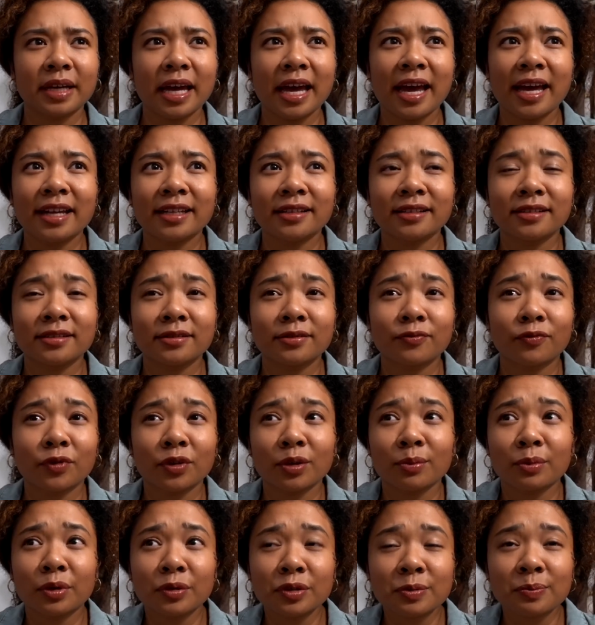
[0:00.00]
And for
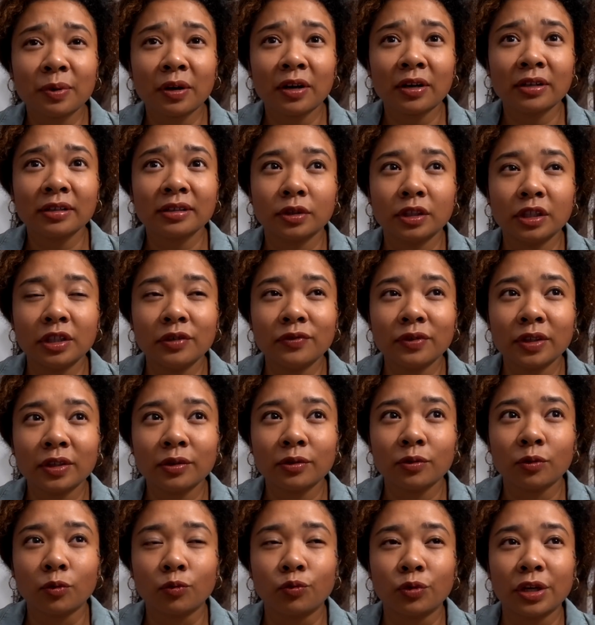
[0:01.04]
the most part,
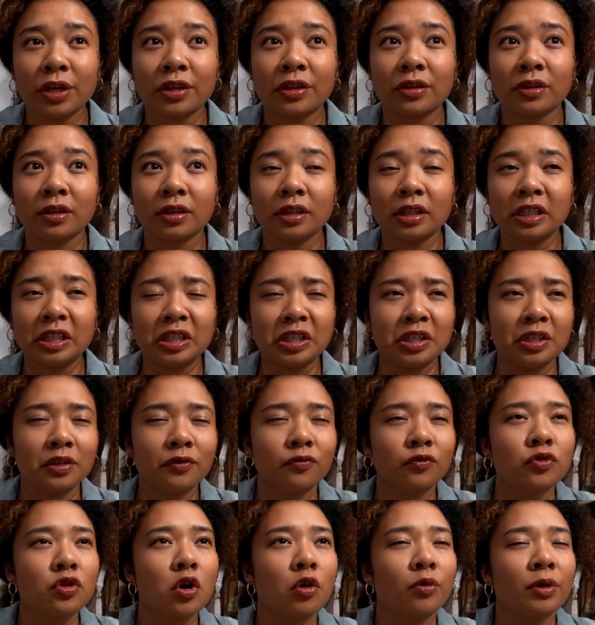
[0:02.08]
even with
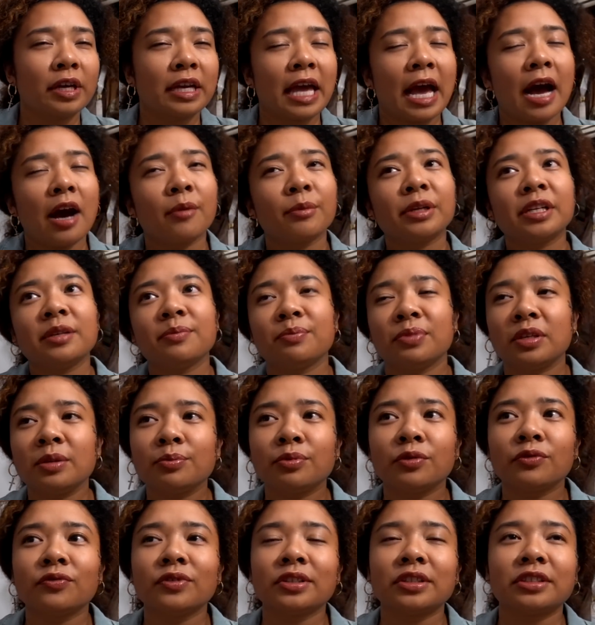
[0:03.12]
Eve knowing how many
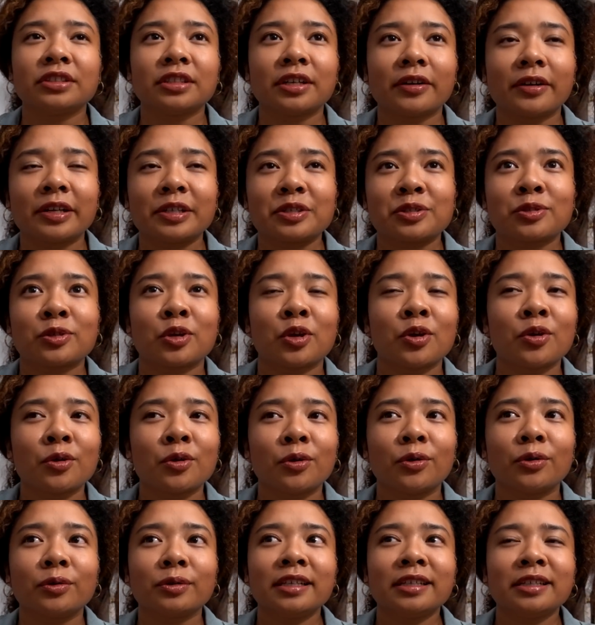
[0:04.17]
people Villanelle has
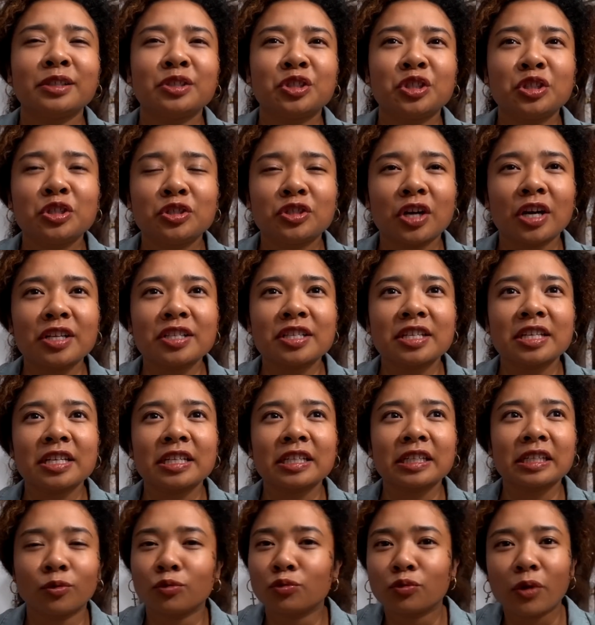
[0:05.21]
killed, she
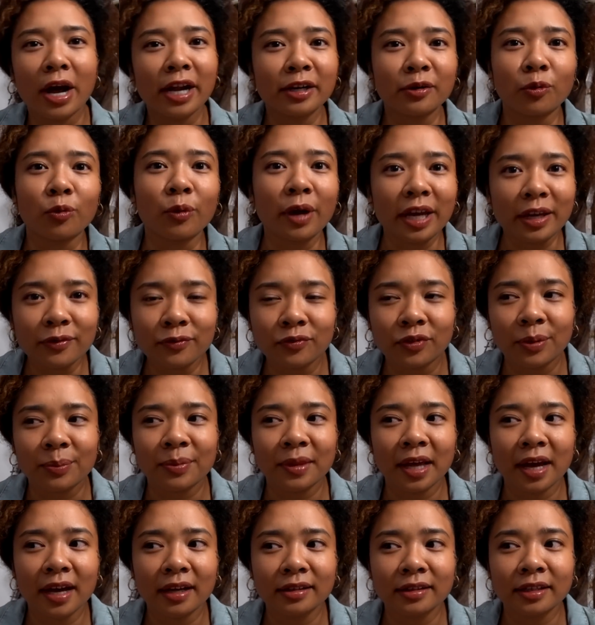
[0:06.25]
doesn't run away from
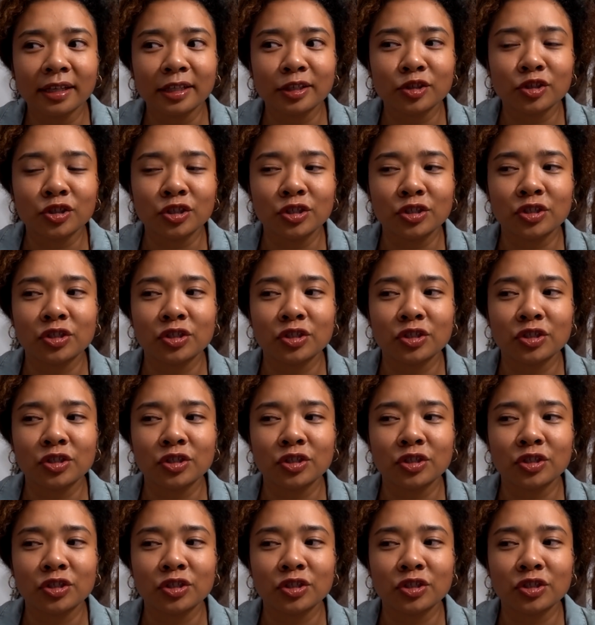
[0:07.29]
that. Like she's